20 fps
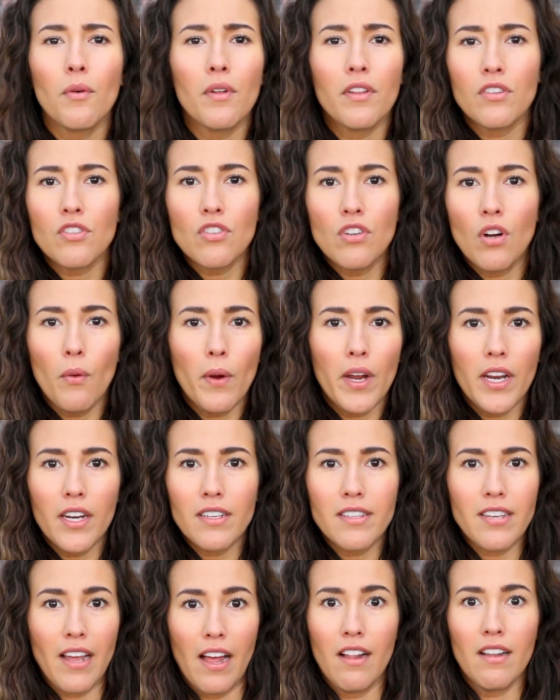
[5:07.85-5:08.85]
well, there's no way
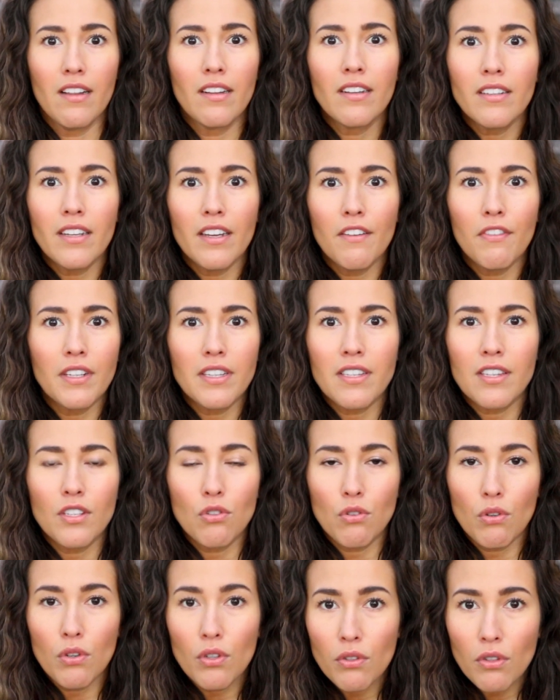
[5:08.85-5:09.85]
to tell if it's the
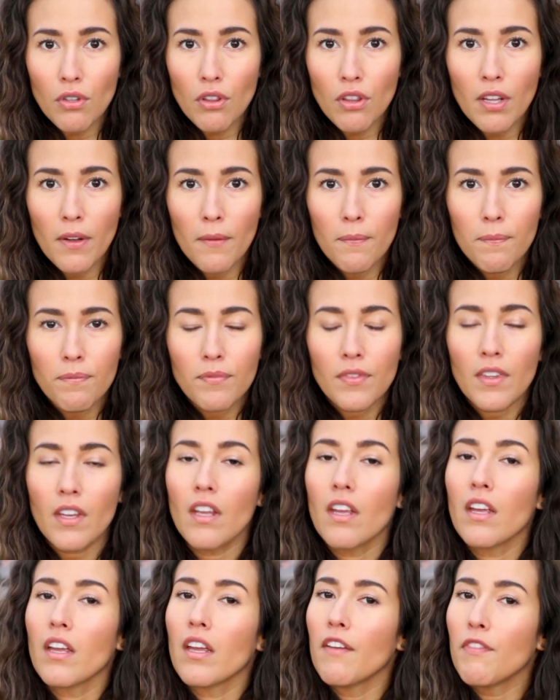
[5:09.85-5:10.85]
truth.
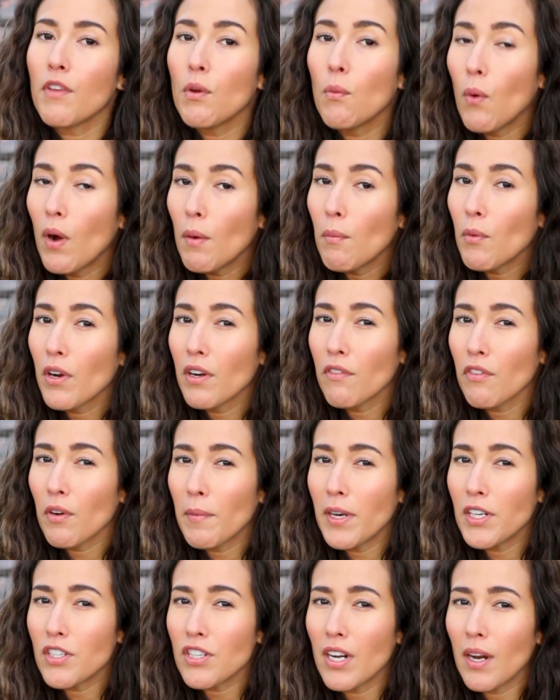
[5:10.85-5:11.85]
If you want more
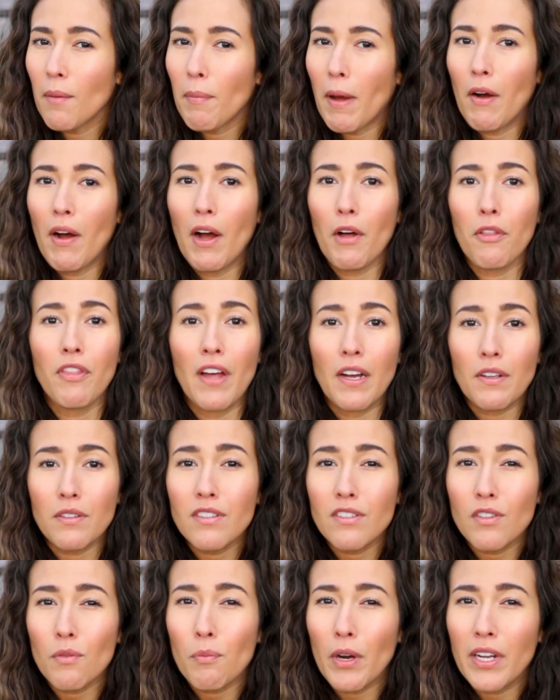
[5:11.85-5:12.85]
information about how
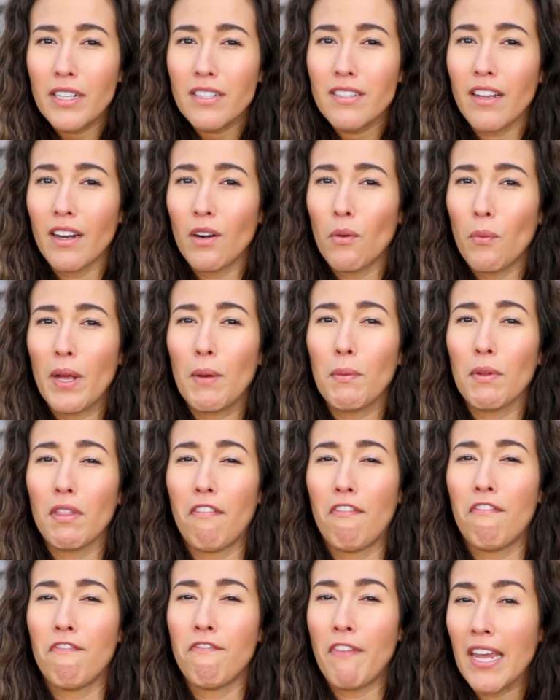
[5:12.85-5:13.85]
thousands of brands get away with
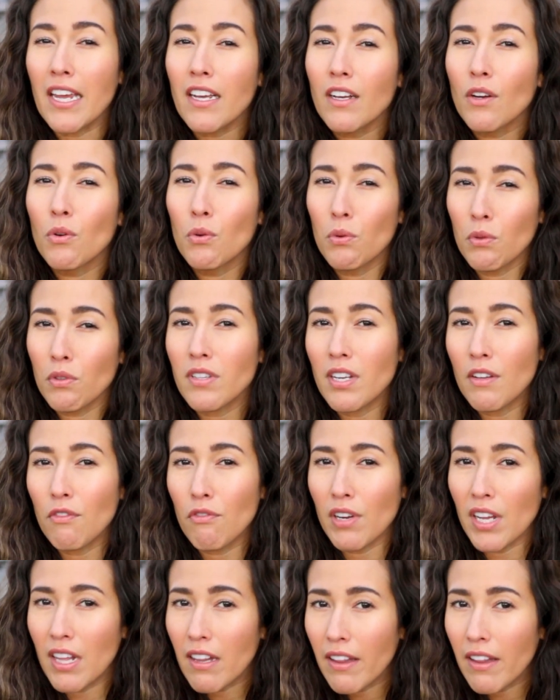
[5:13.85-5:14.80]
fake cruelty-free